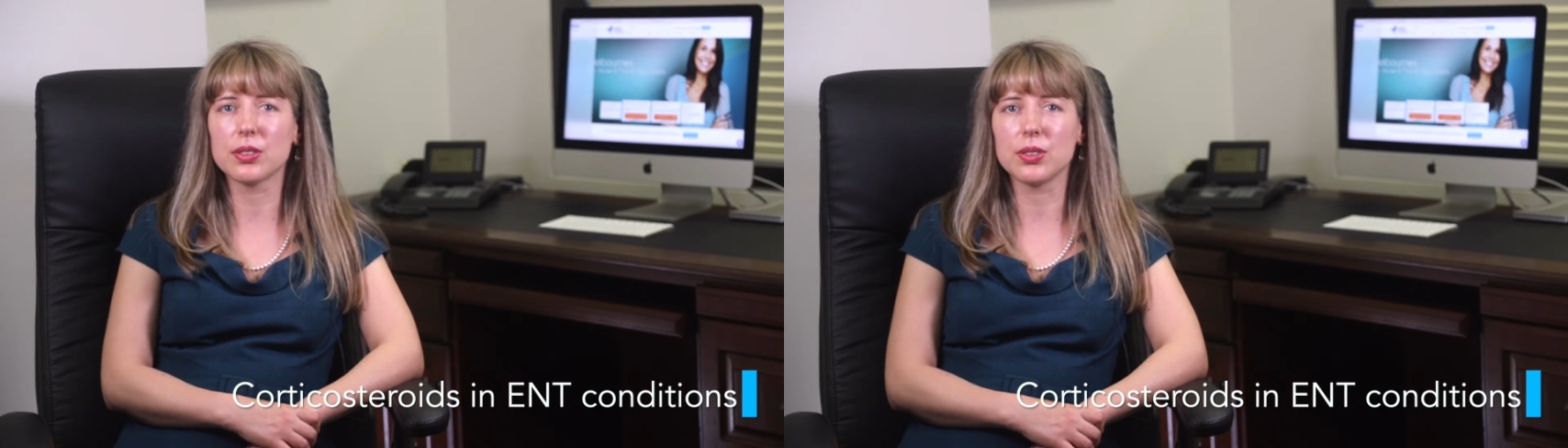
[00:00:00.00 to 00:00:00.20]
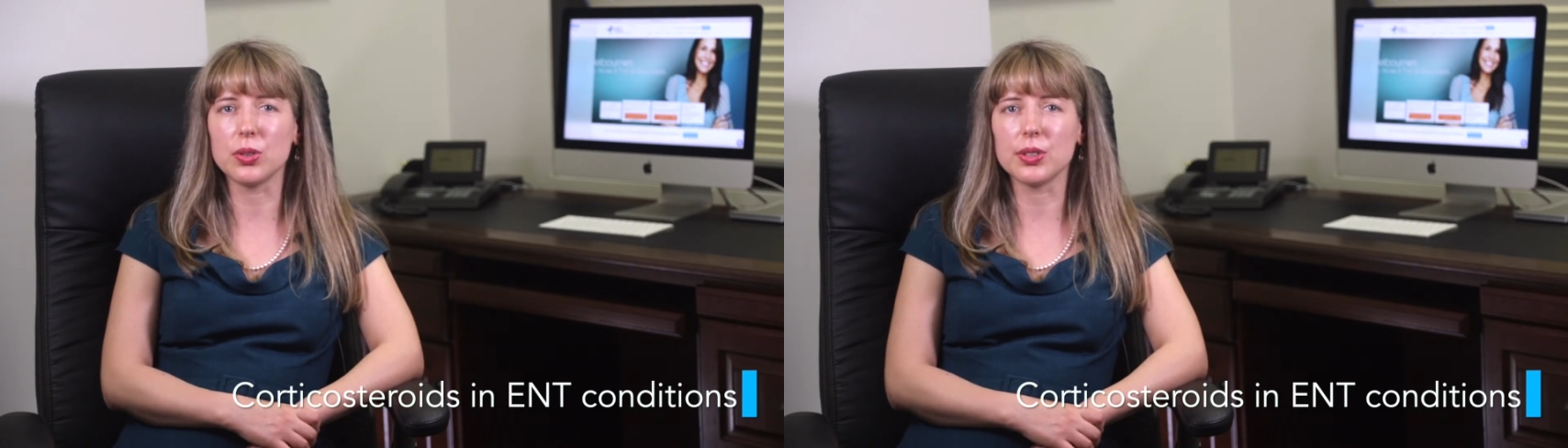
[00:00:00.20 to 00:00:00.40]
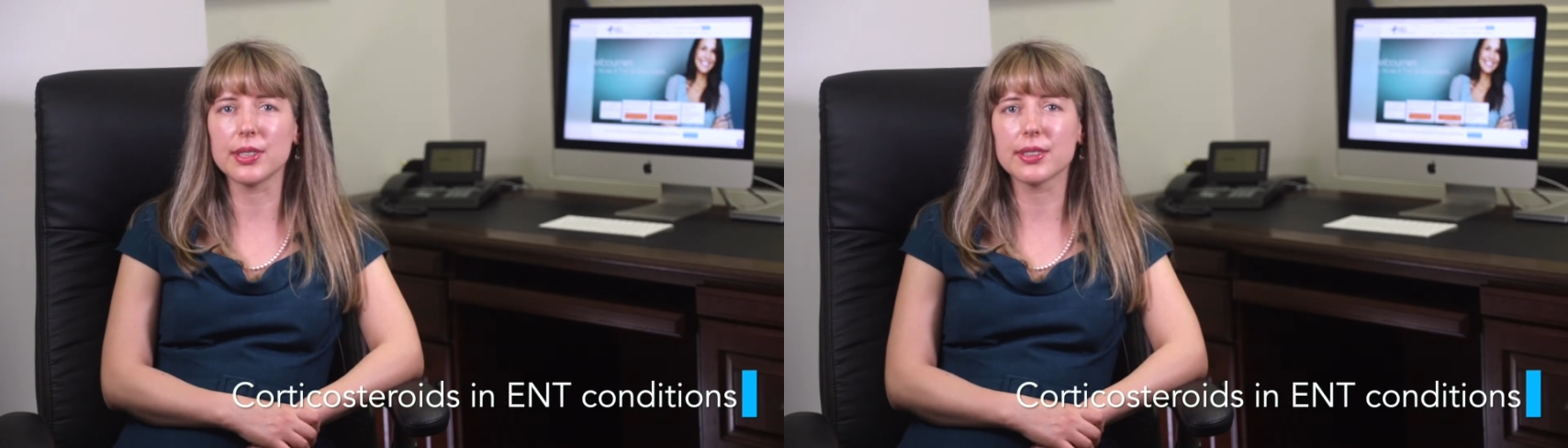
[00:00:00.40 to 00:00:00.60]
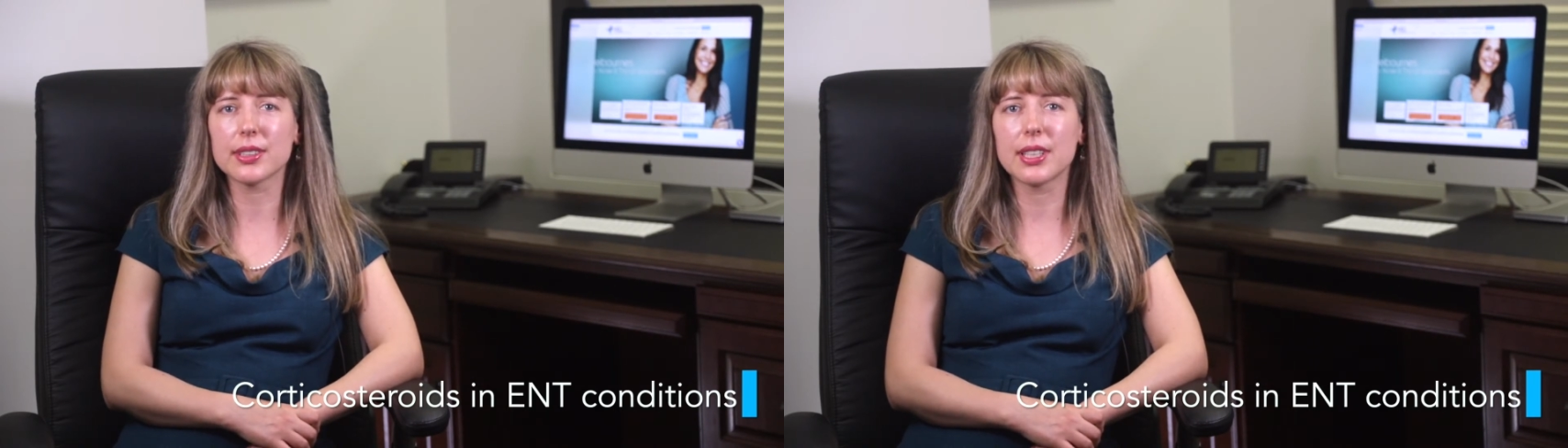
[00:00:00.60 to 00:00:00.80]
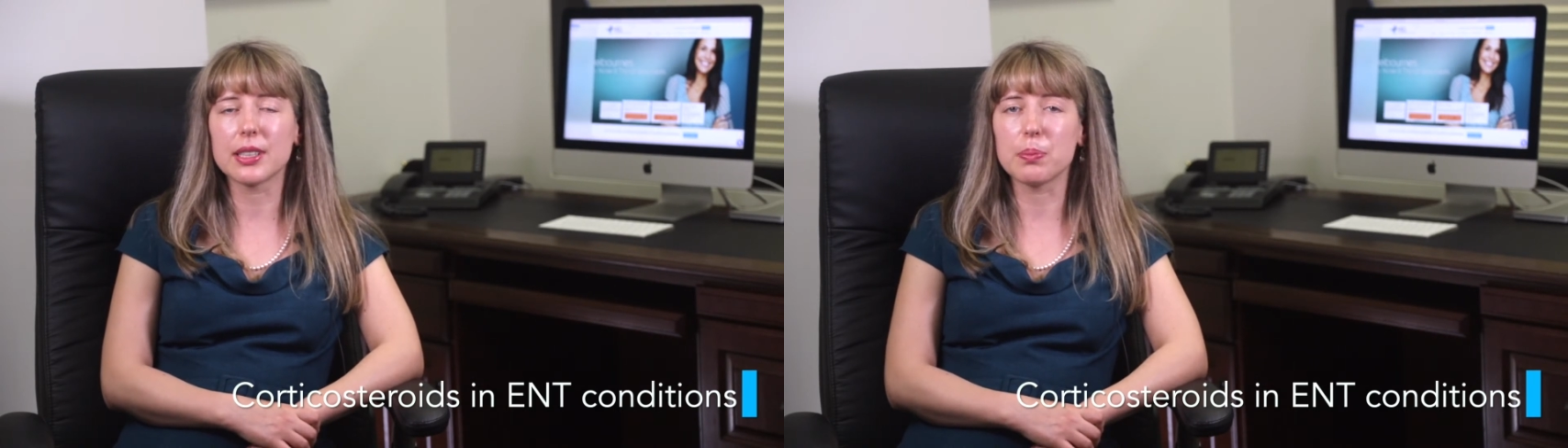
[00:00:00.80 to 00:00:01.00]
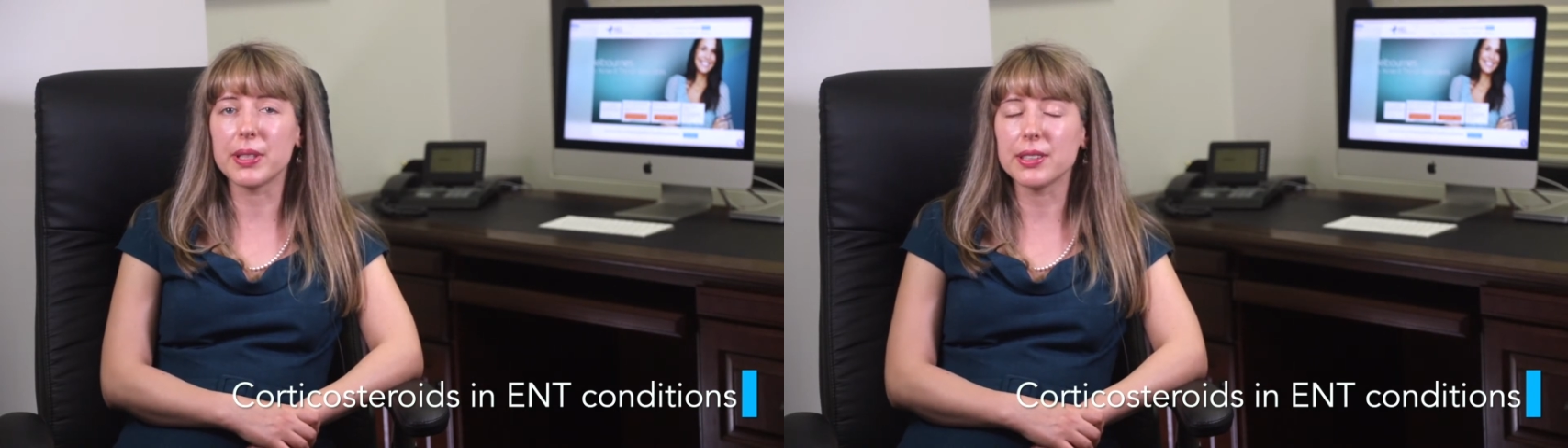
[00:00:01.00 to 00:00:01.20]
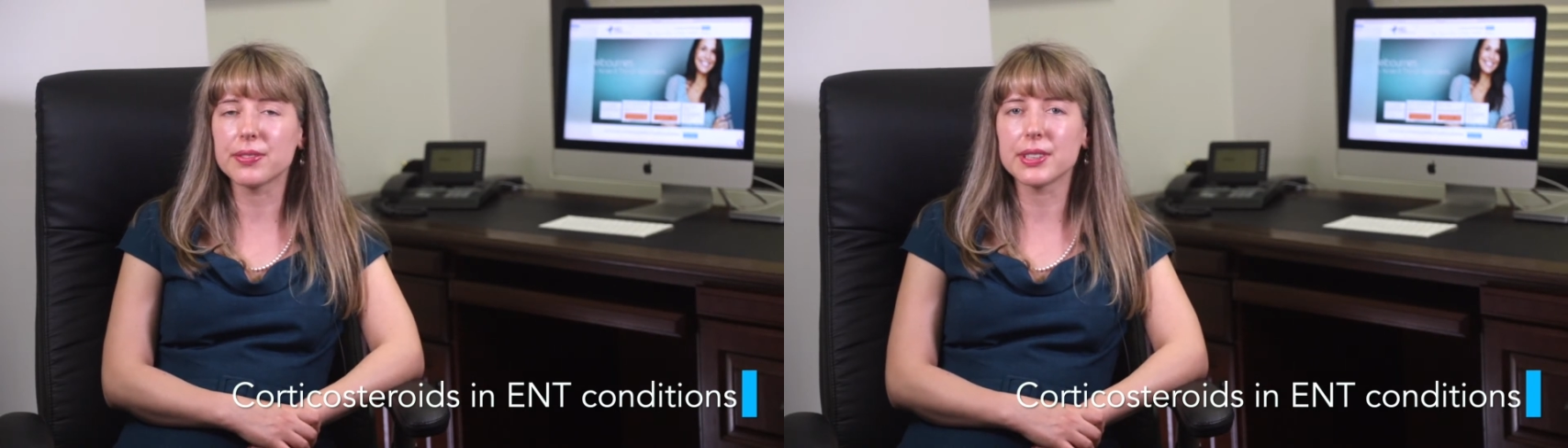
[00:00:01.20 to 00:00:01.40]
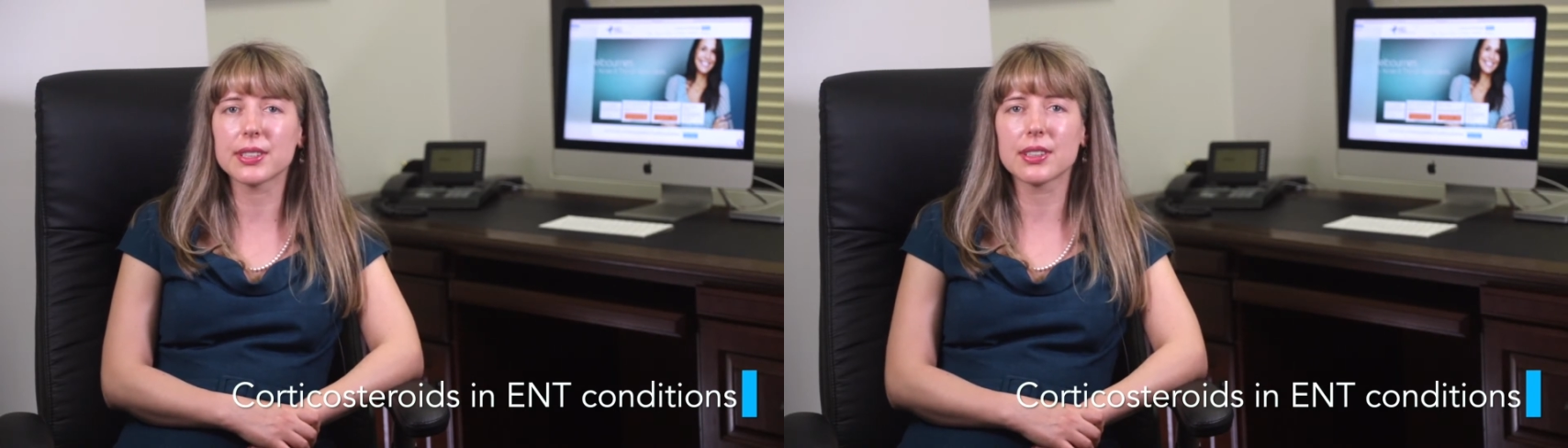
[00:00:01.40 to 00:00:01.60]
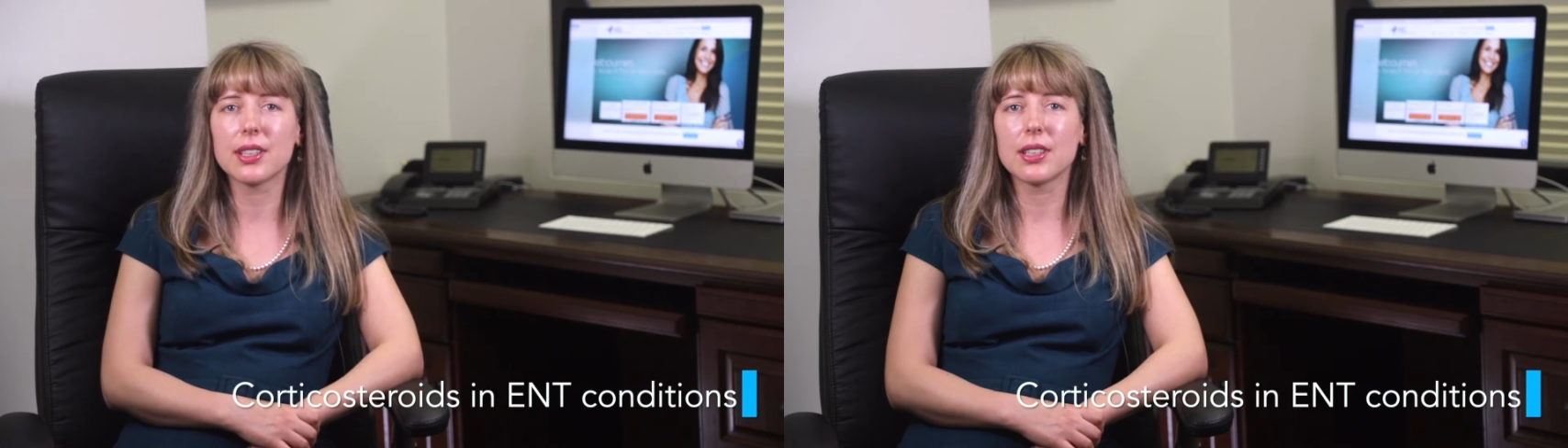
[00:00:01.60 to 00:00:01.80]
the benefits,